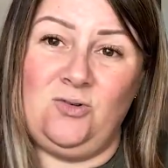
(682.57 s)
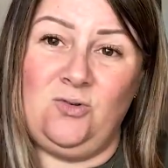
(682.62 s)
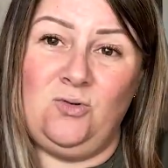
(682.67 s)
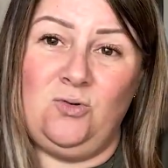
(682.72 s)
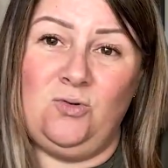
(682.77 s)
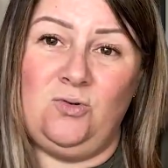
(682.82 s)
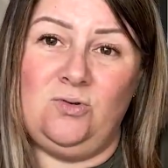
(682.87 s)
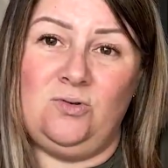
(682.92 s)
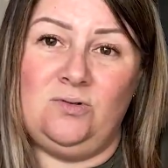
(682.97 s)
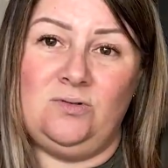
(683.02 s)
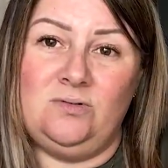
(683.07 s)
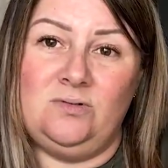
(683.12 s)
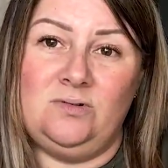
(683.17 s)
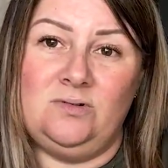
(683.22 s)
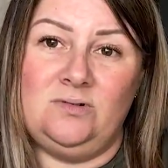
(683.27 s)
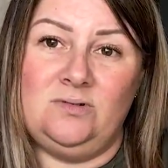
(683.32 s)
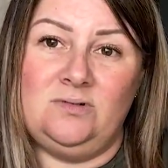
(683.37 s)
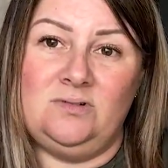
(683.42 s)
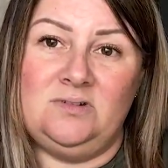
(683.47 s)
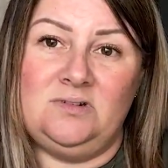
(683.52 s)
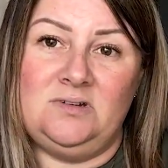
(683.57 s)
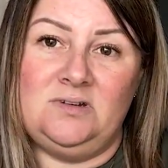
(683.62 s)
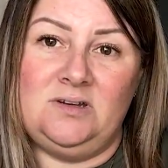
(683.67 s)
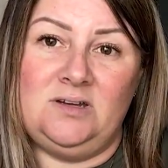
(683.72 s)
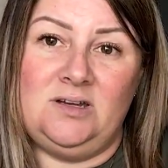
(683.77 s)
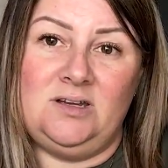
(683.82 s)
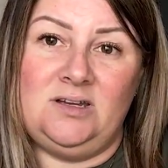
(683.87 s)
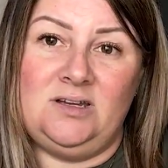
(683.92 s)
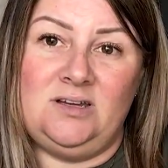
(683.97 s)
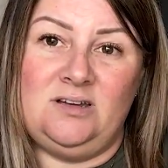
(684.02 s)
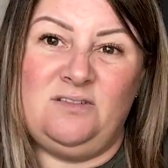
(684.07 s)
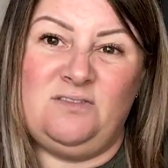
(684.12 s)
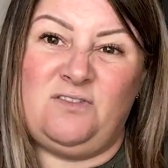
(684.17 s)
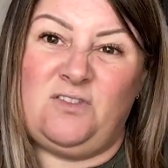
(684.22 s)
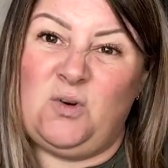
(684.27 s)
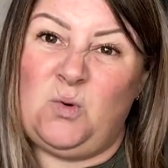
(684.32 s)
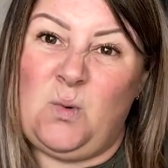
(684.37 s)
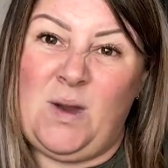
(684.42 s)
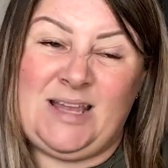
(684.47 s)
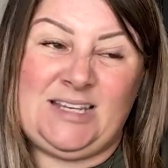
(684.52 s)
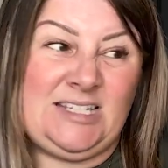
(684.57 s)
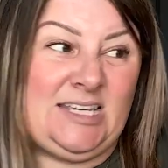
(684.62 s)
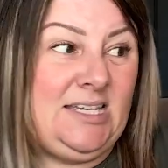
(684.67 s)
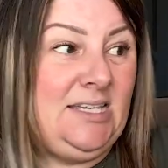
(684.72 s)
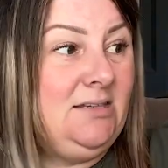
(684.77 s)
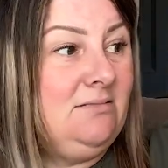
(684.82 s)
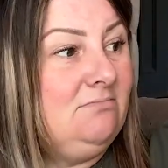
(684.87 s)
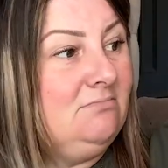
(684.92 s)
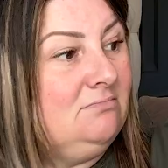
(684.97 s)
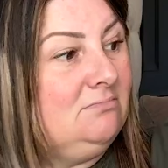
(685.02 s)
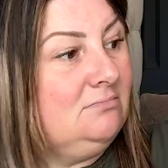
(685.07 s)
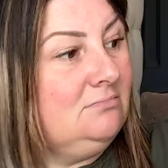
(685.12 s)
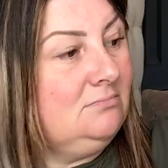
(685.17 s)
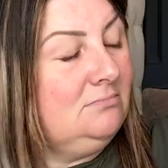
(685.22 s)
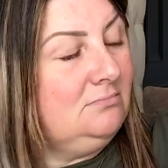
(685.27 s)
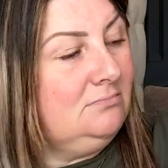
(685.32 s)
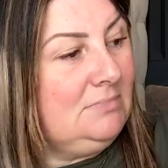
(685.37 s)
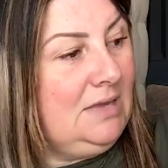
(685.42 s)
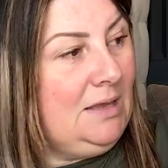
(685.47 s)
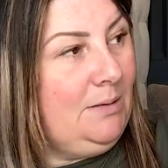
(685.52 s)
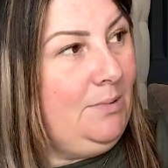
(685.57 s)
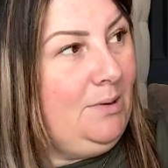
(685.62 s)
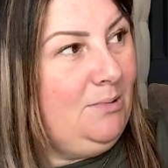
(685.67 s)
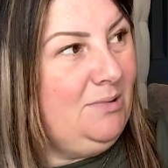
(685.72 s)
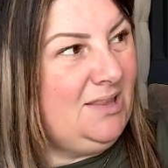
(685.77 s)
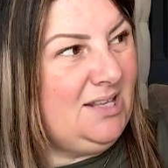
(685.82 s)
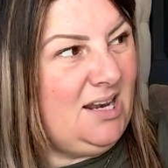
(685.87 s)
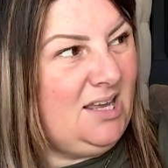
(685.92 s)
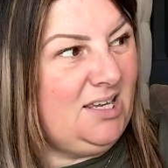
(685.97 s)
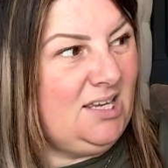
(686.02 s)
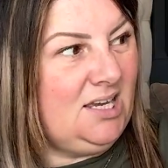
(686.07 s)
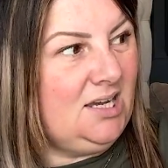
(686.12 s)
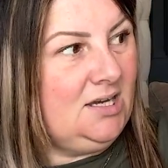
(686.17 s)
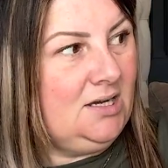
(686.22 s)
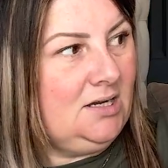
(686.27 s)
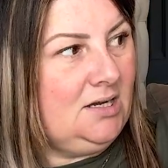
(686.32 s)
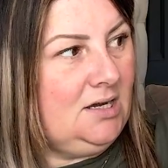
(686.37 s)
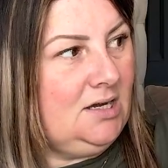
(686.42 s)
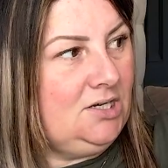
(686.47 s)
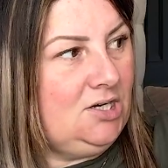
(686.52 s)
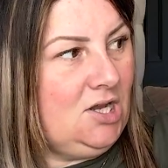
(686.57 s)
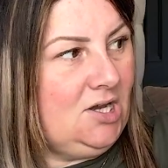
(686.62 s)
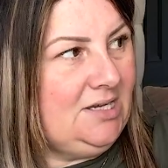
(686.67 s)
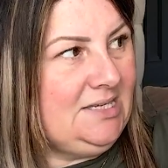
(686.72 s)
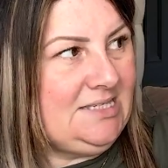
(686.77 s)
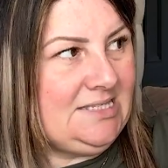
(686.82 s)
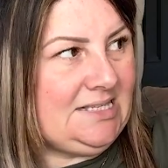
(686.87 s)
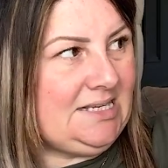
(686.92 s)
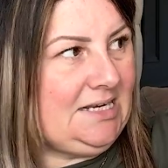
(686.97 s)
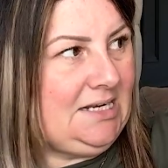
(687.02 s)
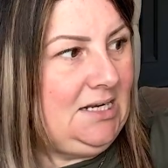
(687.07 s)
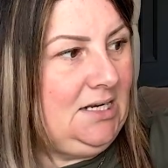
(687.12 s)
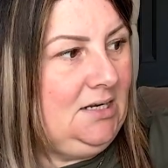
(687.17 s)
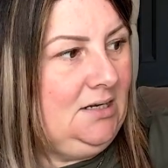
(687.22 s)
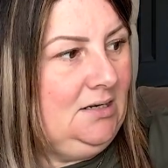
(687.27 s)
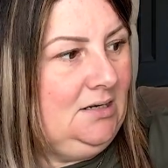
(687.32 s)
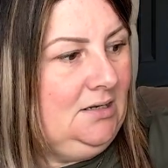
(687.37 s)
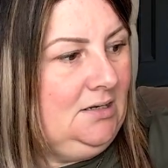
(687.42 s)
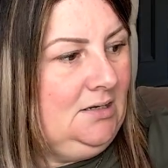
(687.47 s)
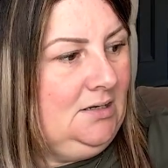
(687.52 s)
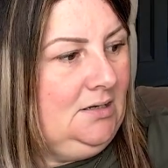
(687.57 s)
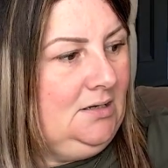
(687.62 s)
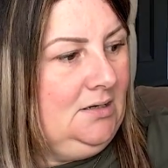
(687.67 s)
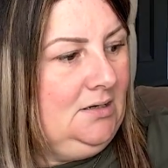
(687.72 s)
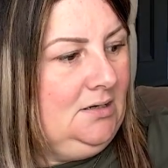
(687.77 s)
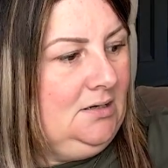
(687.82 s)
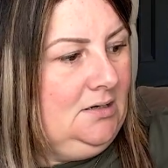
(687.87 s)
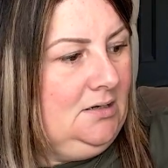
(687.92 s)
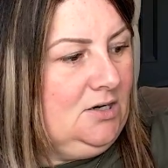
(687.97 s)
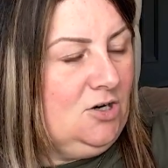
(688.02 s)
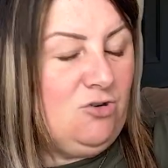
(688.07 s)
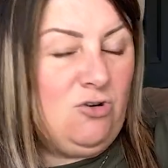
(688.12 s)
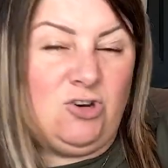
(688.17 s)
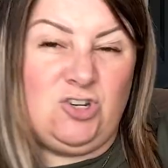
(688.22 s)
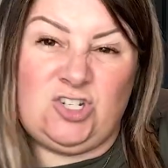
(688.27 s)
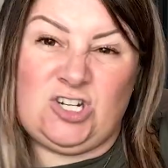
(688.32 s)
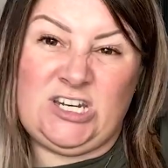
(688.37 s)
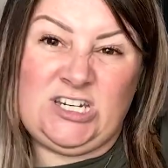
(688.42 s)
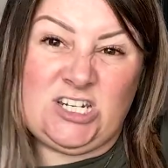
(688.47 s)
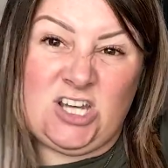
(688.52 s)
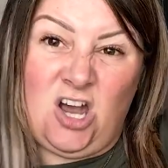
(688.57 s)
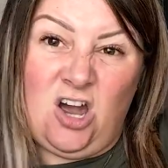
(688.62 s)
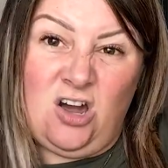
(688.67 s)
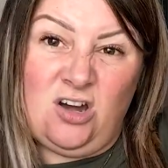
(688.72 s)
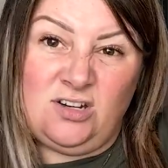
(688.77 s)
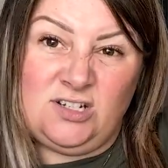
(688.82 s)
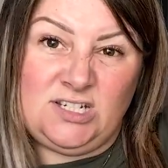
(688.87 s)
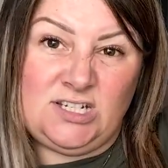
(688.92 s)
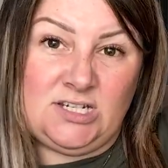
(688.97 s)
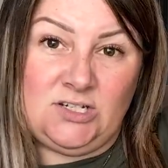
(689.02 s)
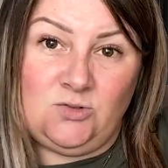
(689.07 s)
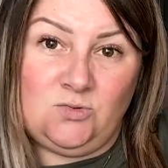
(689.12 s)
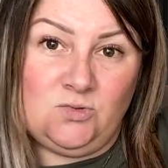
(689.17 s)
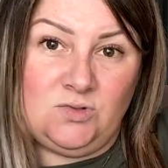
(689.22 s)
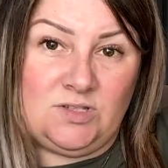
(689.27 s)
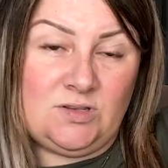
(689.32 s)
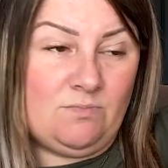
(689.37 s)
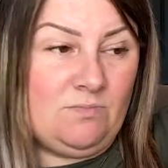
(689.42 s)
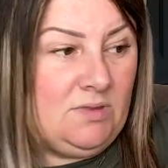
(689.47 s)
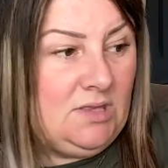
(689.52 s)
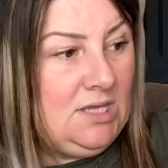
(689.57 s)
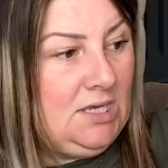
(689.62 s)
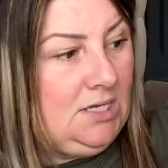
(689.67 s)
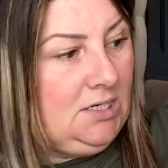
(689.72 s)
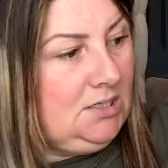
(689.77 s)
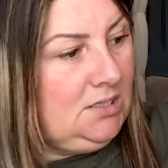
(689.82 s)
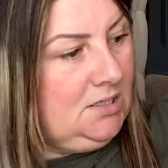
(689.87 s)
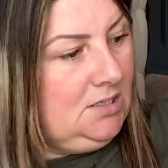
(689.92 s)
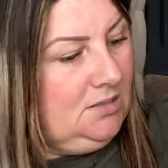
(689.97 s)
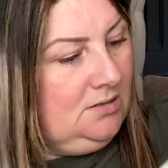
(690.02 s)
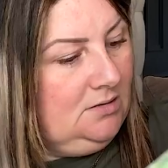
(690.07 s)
or for a wedding, maybe with like a nice little crocheted cardigan or something.